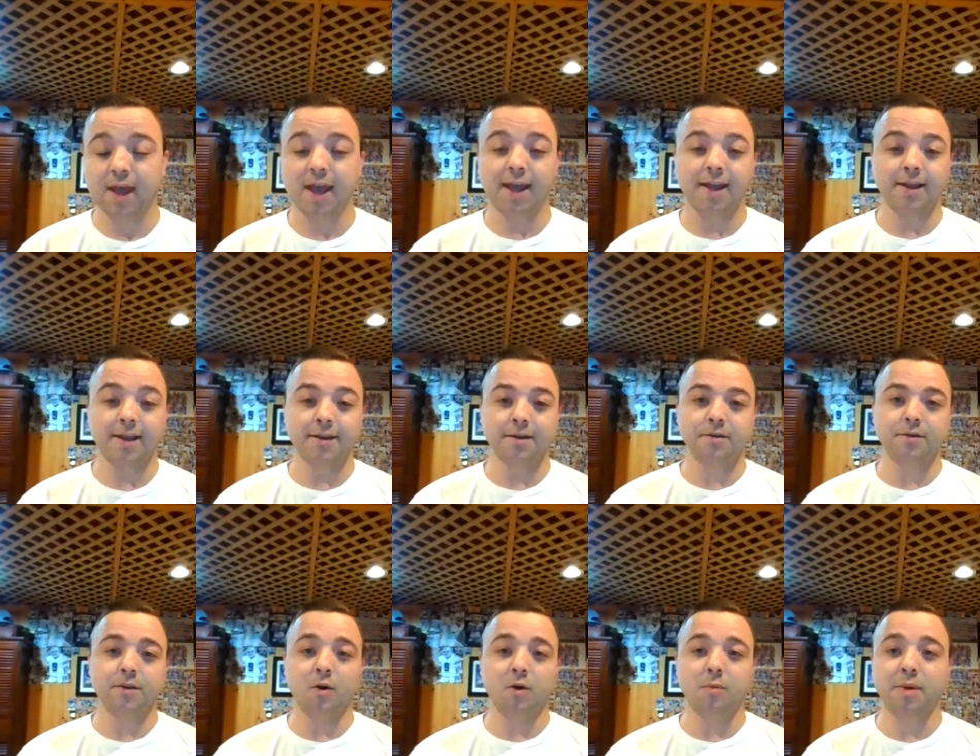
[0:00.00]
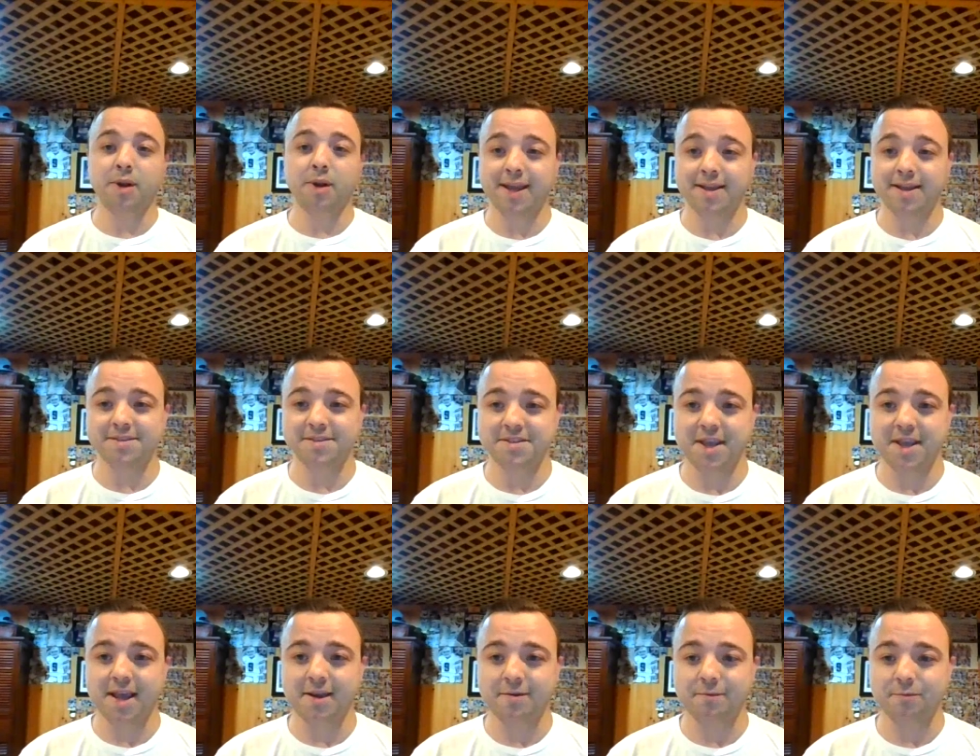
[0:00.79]
And nobody has
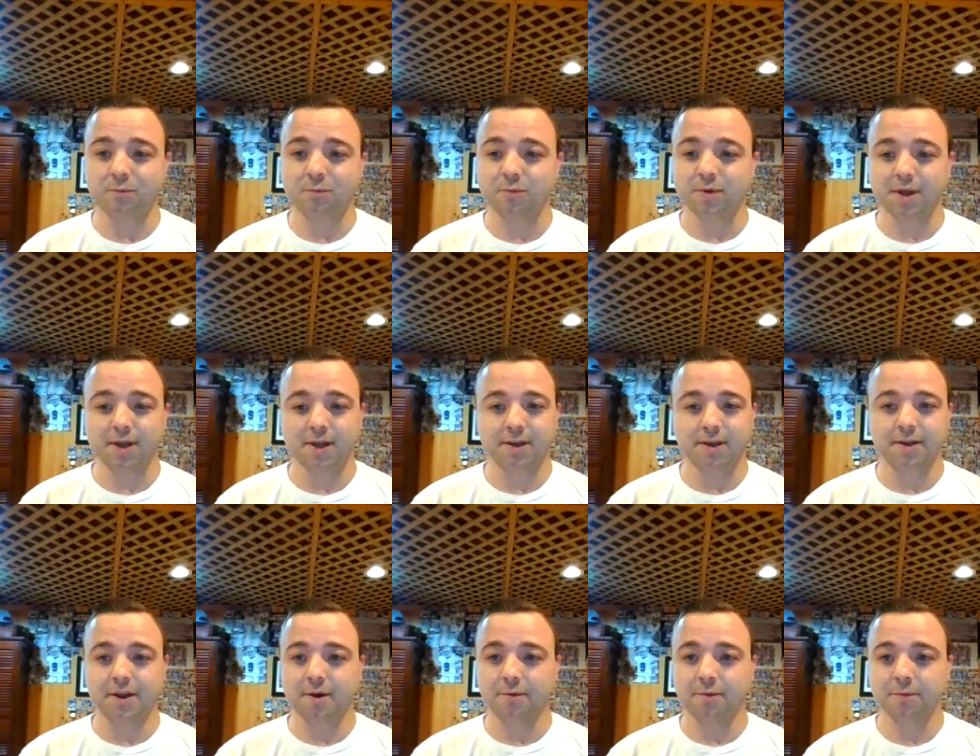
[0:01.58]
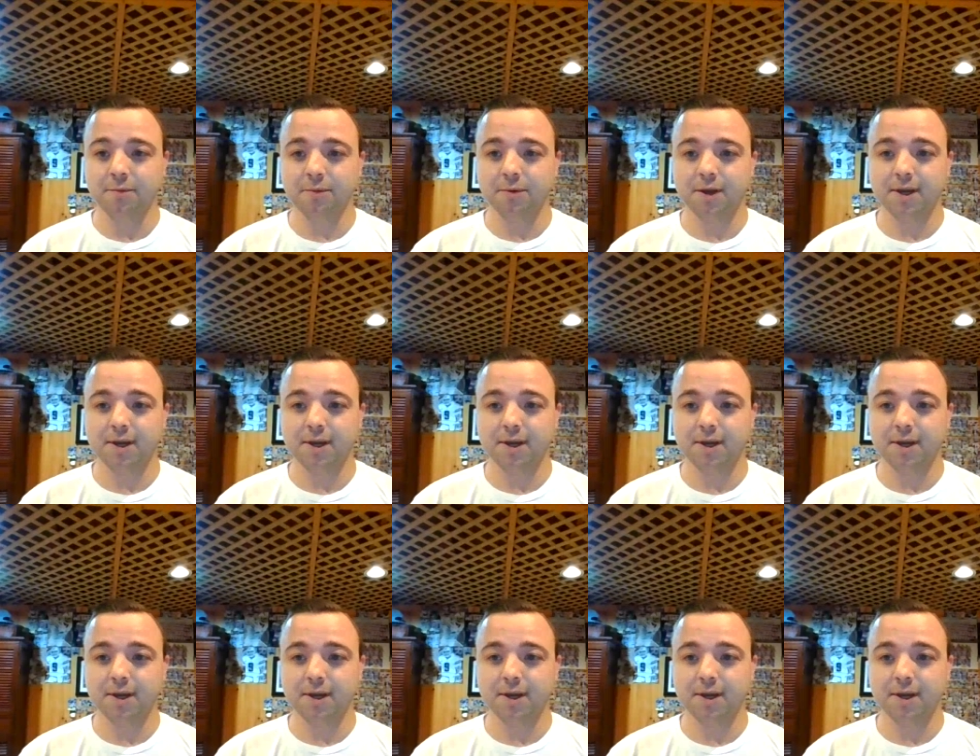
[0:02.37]
said, uh, you know,